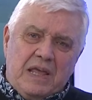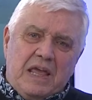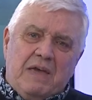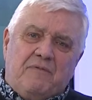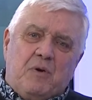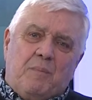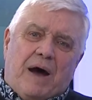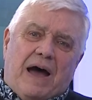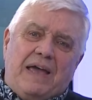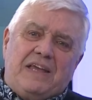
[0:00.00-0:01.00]
If you
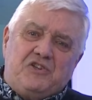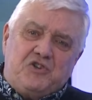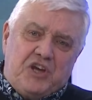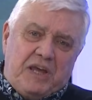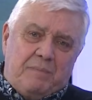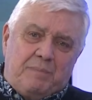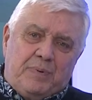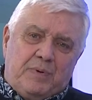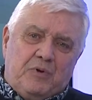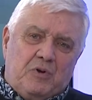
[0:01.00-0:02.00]
buy cheap,
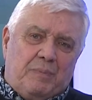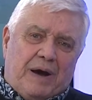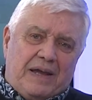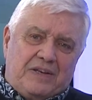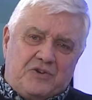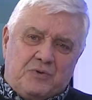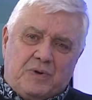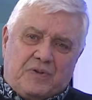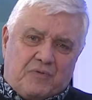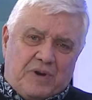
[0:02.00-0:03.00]
you buy 2 or
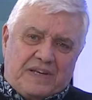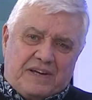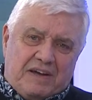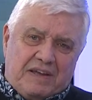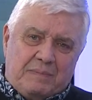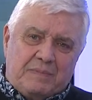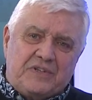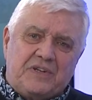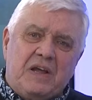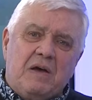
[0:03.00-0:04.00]
3 times.